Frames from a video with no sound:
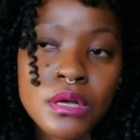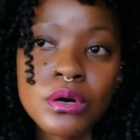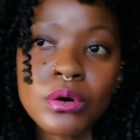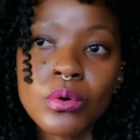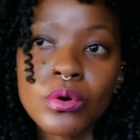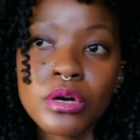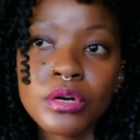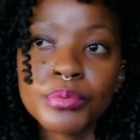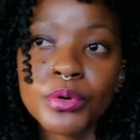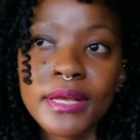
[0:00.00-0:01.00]

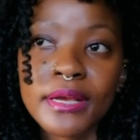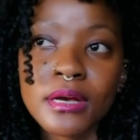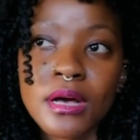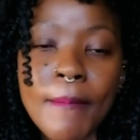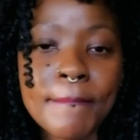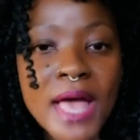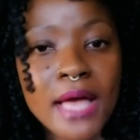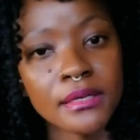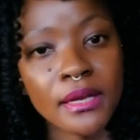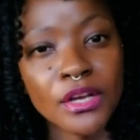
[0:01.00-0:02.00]
Or putting a
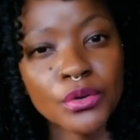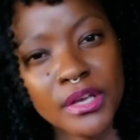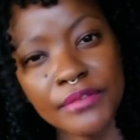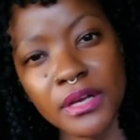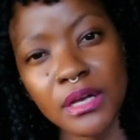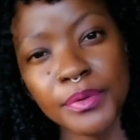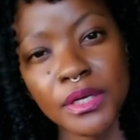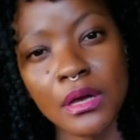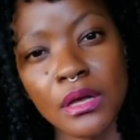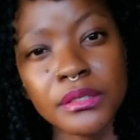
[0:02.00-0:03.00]
band aid or giving a
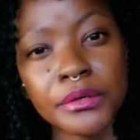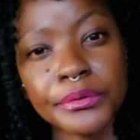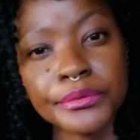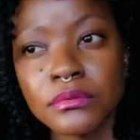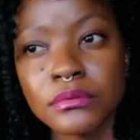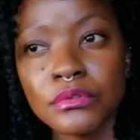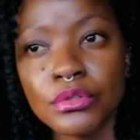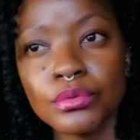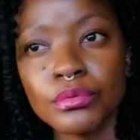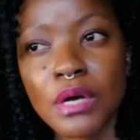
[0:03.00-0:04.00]
panado
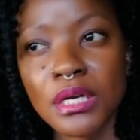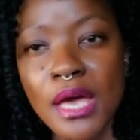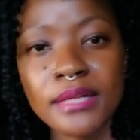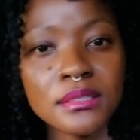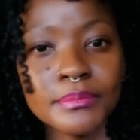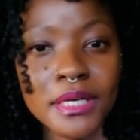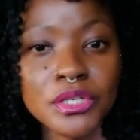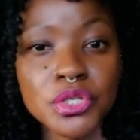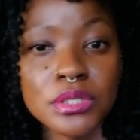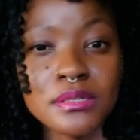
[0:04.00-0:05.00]
to a cancer
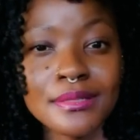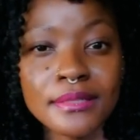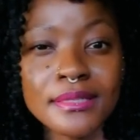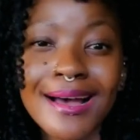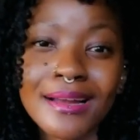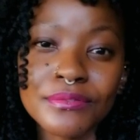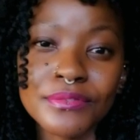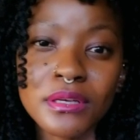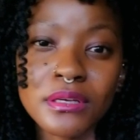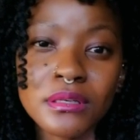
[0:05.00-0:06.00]
patient that's out of
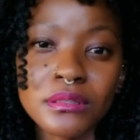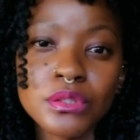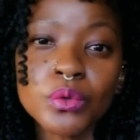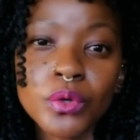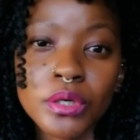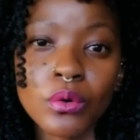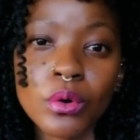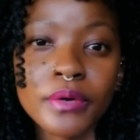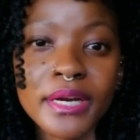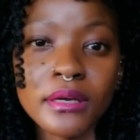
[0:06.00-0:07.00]
the door
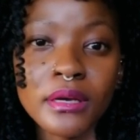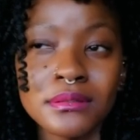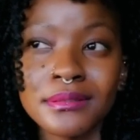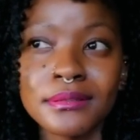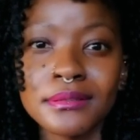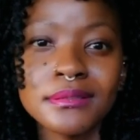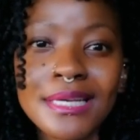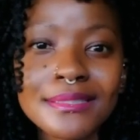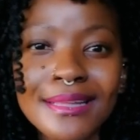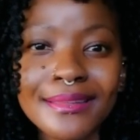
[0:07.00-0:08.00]
already.
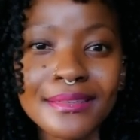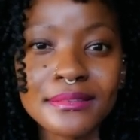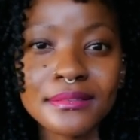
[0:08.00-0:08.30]
Does nothing.